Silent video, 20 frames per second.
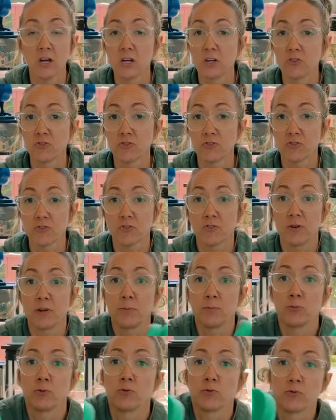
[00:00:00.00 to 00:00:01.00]
just a
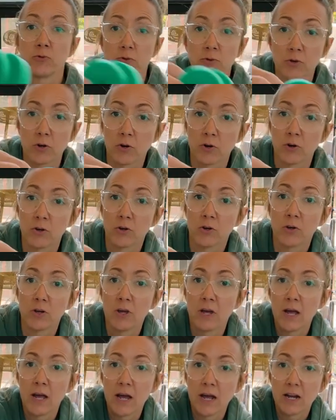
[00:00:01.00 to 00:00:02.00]
green pool noodle
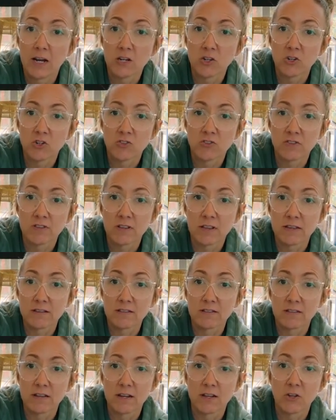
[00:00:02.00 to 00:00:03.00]
and I just
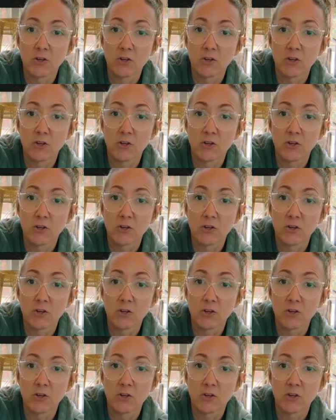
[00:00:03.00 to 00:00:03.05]
sliced it.